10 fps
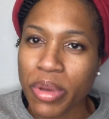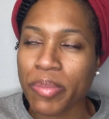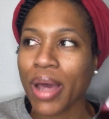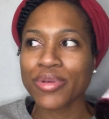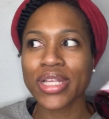
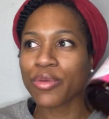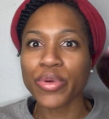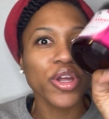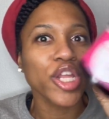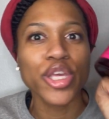but I was like, we're
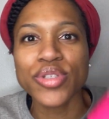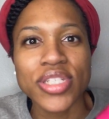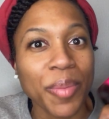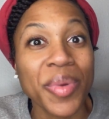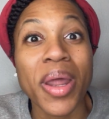gonna use this
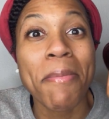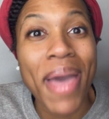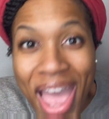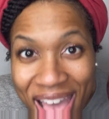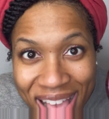up in a
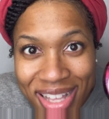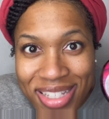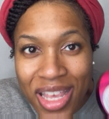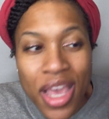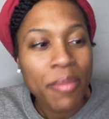
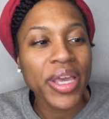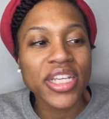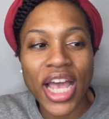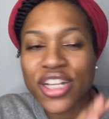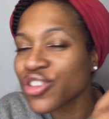mask because
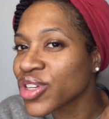as you,